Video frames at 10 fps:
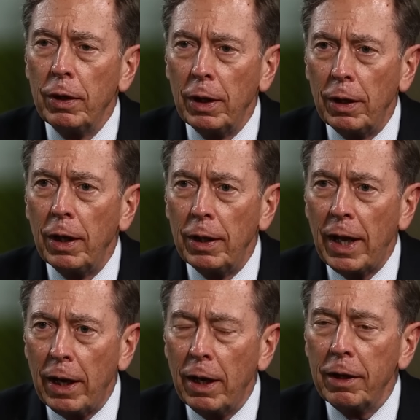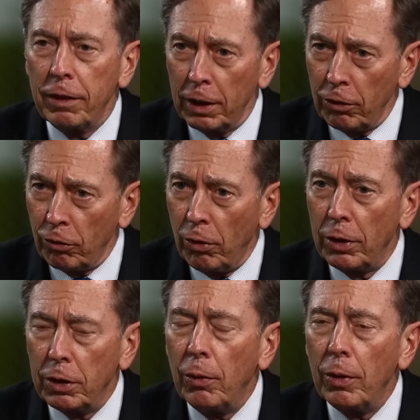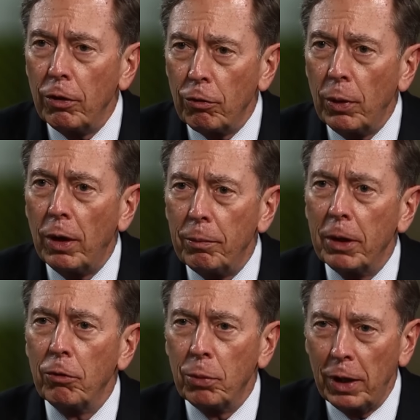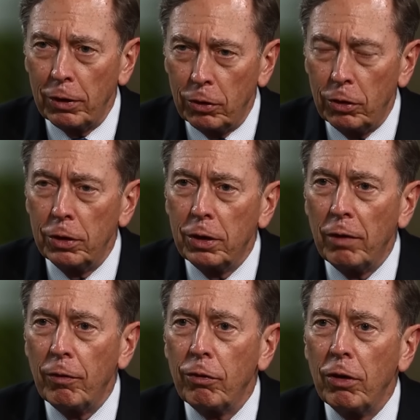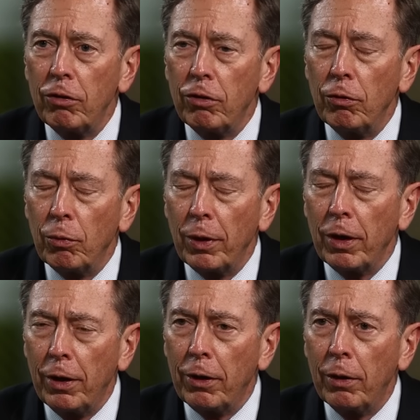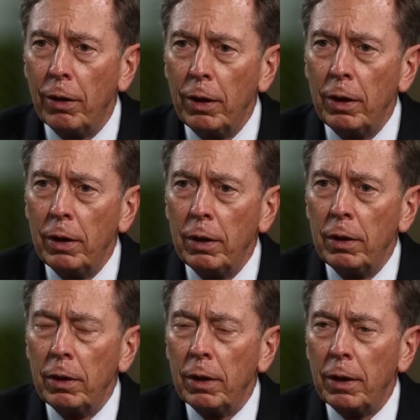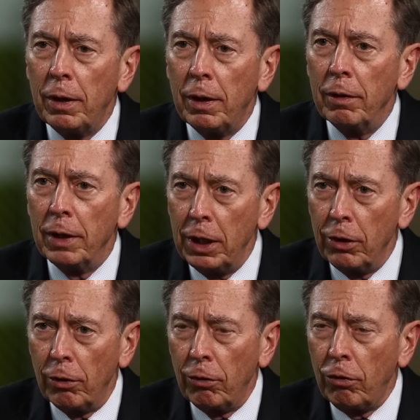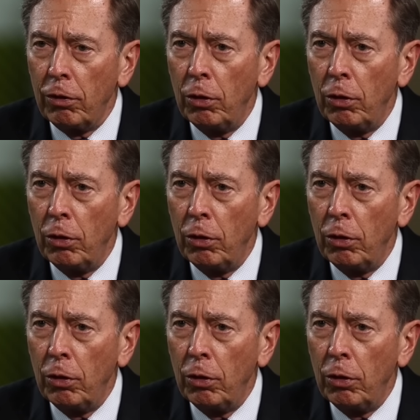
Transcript: And, and that, I think, is ongoing as well, because we had good conversations with other uh, leaders